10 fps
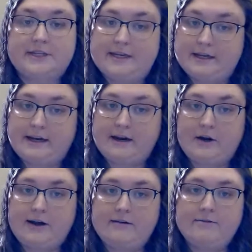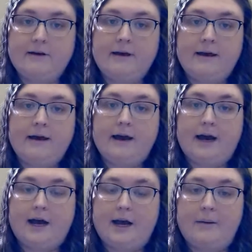taken care of.
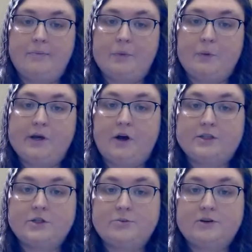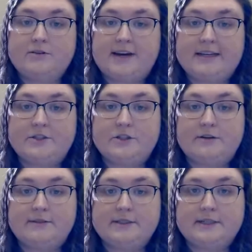We also provide
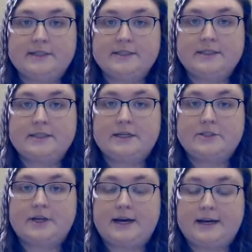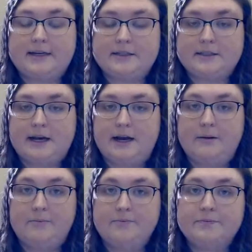services such as
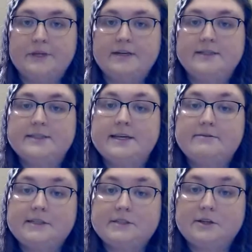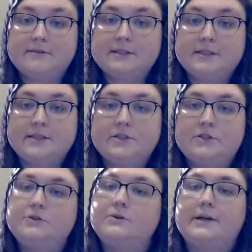safety services
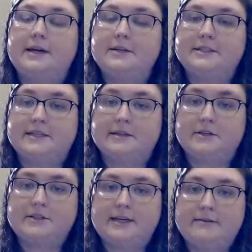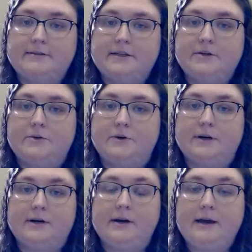to guarantee their safety
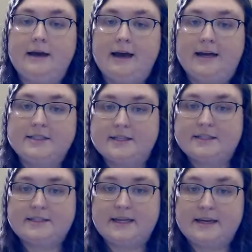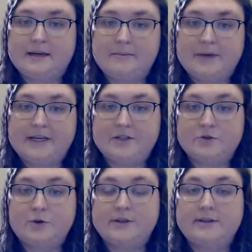or assist in making
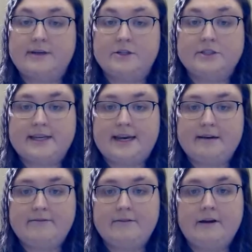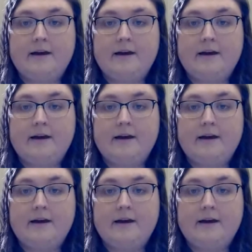sure that they're safe.